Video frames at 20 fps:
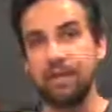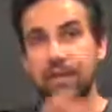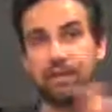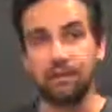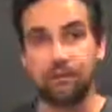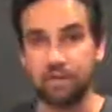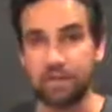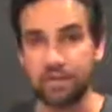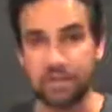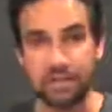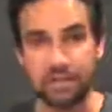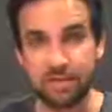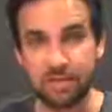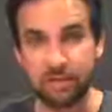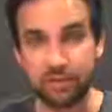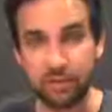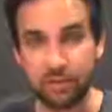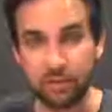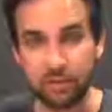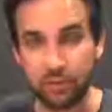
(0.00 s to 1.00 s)
for instance,
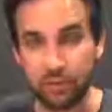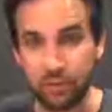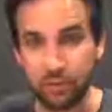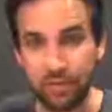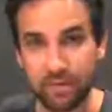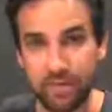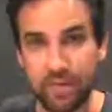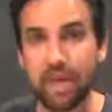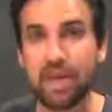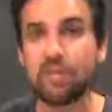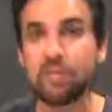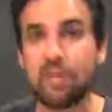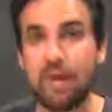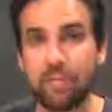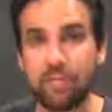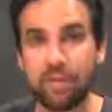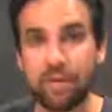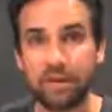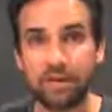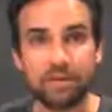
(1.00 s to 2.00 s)
if you're filming the
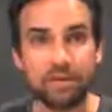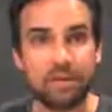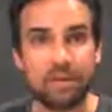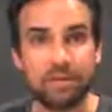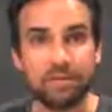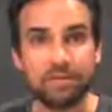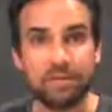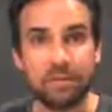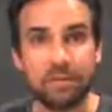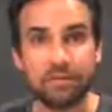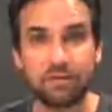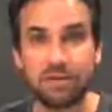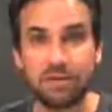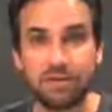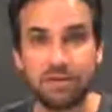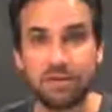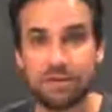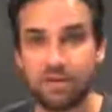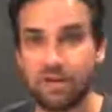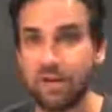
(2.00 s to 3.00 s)
unwrapping at
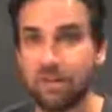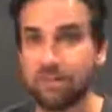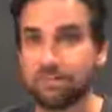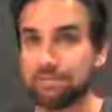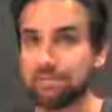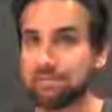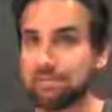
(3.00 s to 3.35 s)
Christmas time